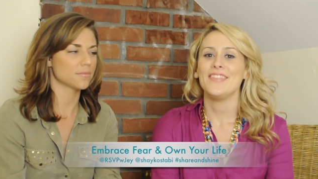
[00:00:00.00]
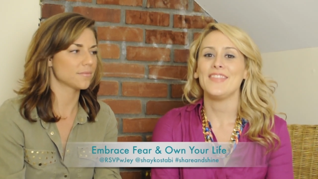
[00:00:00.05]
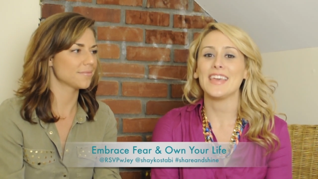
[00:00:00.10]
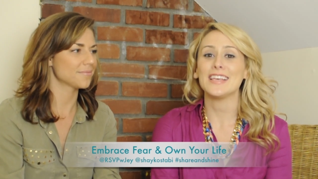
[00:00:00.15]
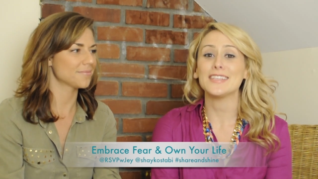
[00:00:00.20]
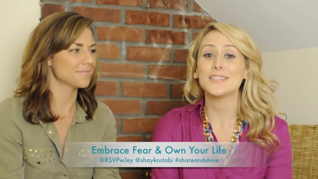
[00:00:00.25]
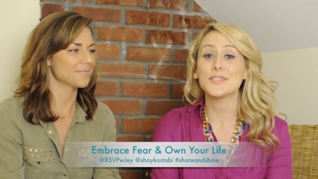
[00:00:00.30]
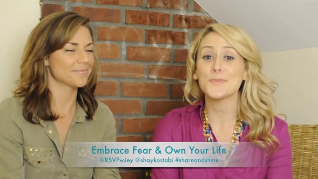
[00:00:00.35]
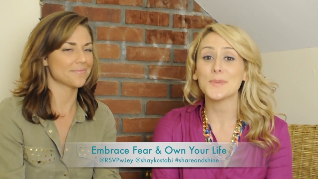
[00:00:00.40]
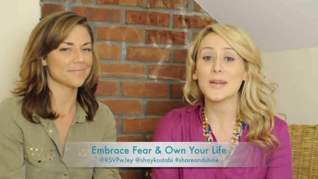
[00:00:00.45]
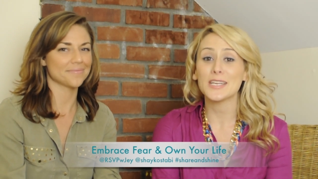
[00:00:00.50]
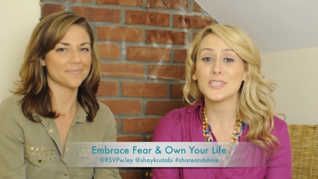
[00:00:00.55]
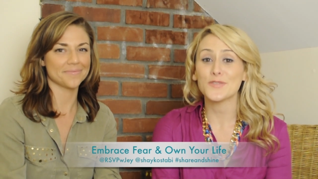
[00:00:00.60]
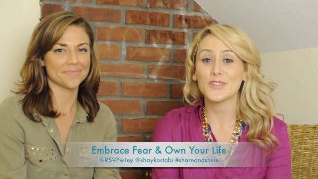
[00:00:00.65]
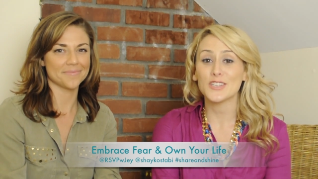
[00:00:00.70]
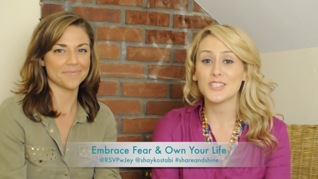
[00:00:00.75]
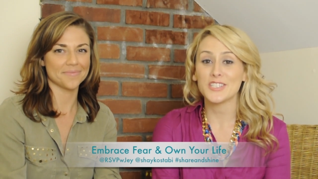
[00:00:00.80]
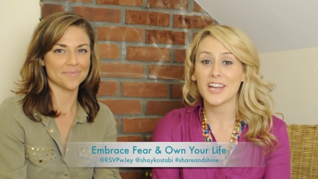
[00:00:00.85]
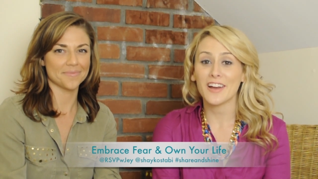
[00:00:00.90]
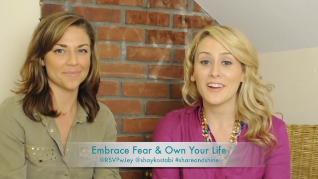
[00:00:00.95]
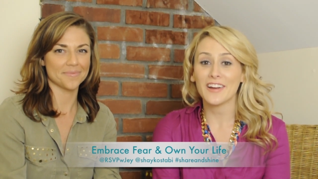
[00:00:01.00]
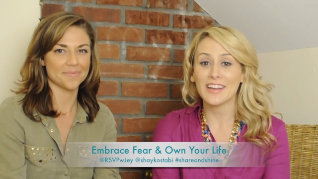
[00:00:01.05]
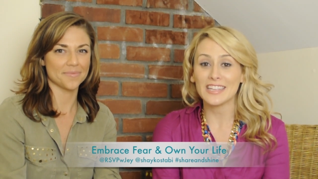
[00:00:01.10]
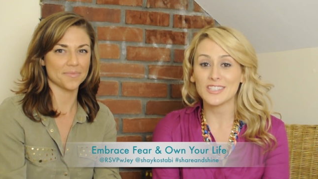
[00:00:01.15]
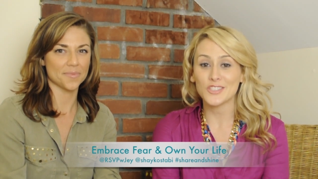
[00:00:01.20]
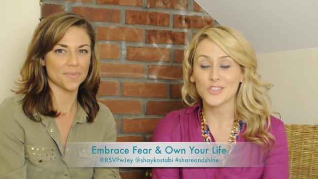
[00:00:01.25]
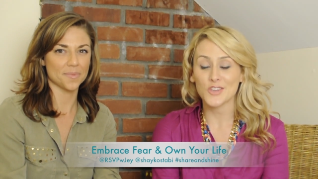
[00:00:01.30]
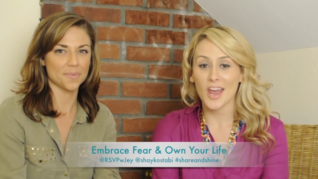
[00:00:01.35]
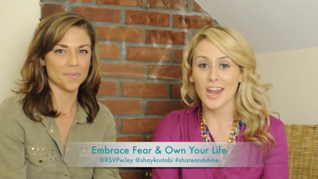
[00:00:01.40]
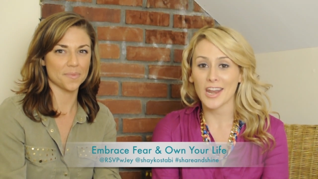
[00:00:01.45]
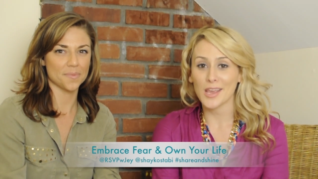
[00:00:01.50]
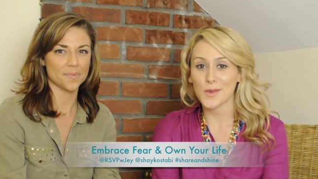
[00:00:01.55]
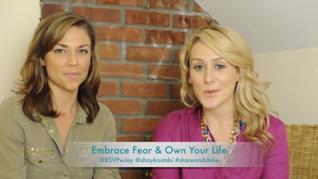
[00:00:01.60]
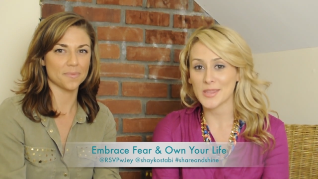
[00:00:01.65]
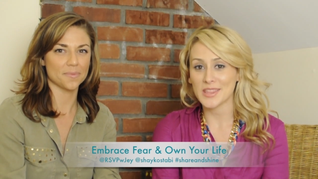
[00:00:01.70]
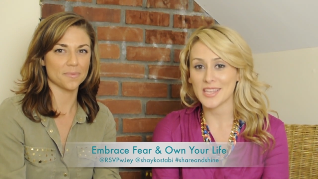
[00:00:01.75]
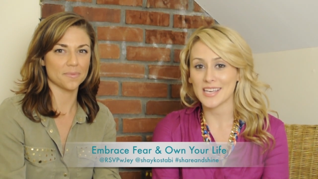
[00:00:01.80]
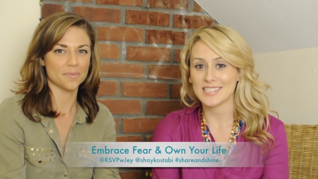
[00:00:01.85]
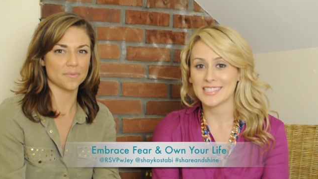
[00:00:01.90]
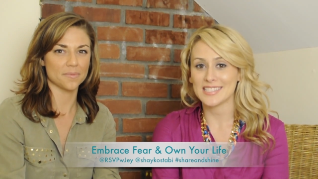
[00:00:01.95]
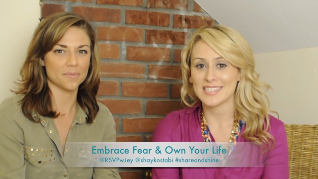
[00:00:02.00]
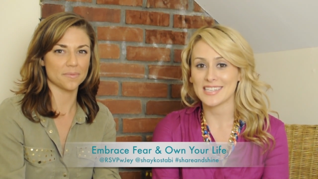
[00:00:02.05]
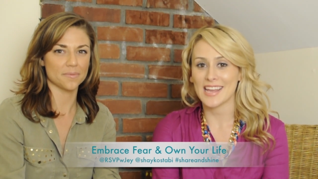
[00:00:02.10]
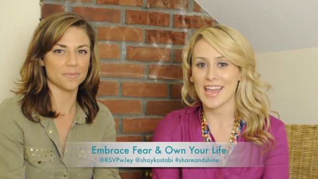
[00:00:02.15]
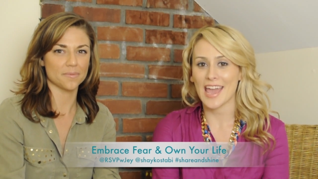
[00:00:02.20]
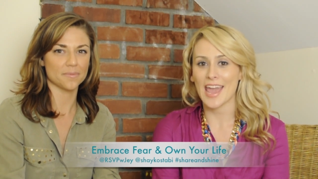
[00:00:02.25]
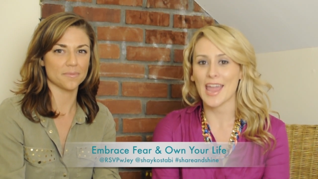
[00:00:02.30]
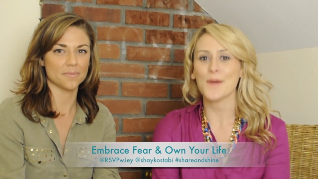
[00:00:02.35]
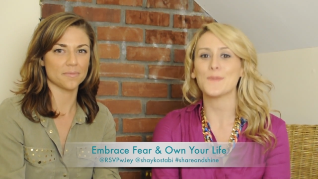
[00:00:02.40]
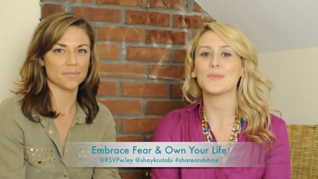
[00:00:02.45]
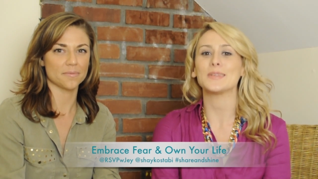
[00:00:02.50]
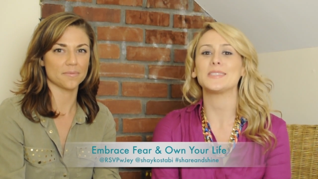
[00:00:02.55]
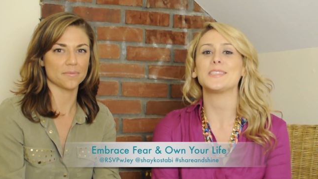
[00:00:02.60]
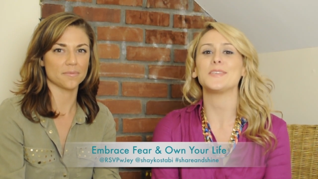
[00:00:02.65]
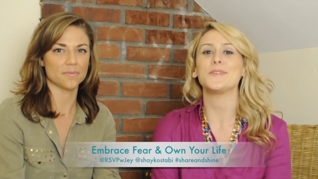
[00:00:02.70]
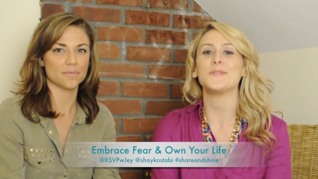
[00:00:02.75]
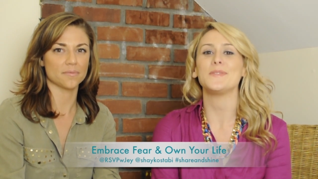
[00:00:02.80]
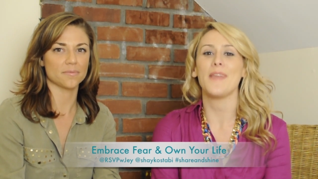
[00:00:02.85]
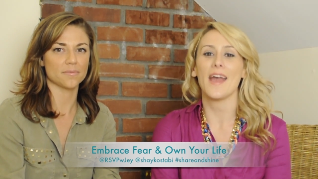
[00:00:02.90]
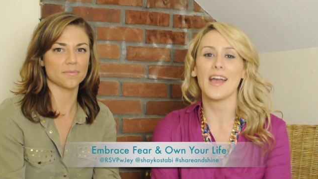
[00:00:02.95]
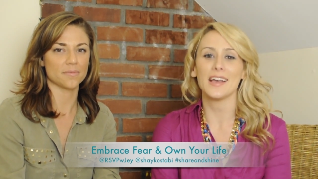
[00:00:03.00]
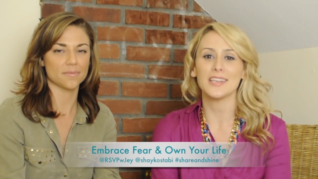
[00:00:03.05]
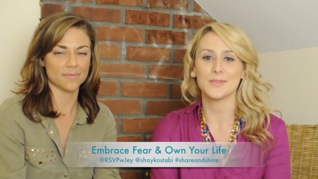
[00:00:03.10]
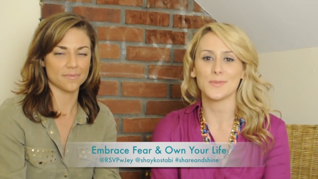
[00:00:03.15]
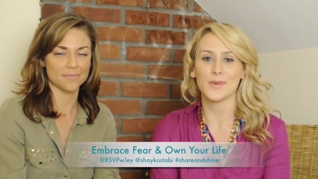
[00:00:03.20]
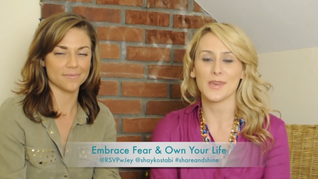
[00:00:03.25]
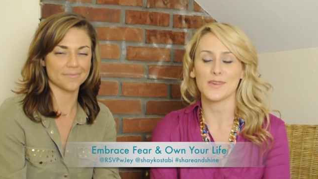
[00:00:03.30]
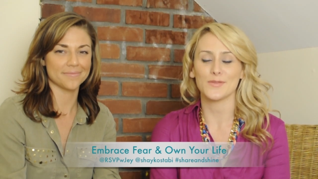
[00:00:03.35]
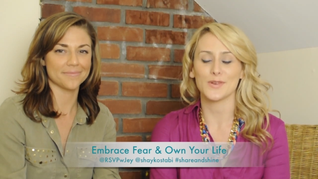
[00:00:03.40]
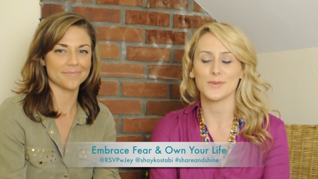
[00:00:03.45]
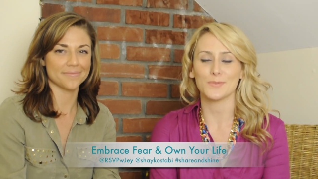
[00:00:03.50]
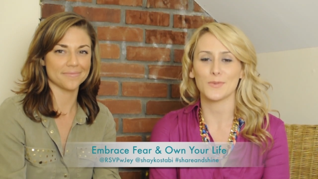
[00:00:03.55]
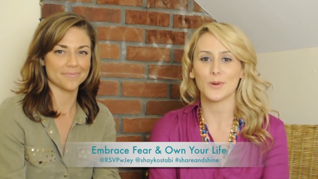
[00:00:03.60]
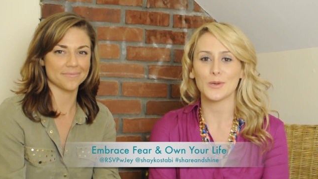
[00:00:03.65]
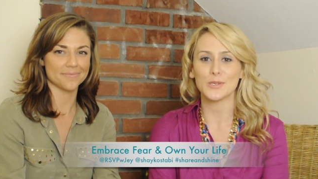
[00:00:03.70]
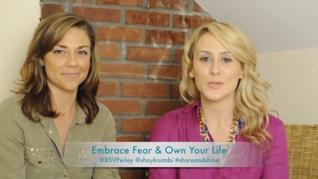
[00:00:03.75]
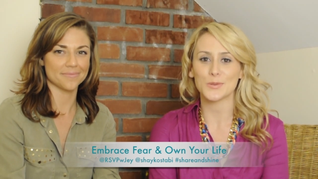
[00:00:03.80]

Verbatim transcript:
Speaker 1: Thanks so much for sharing and chatting with us today. We'll see you next week for more